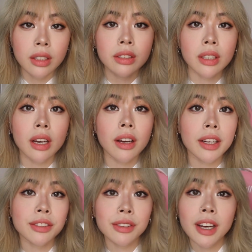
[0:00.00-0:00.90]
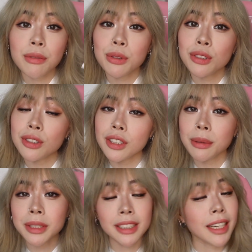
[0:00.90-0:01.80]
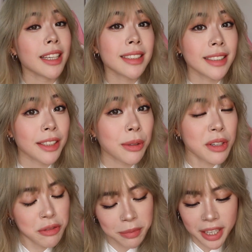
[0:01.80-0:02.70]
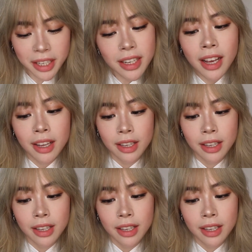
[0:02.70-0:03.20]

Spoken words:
So I do have all the documents here still with me,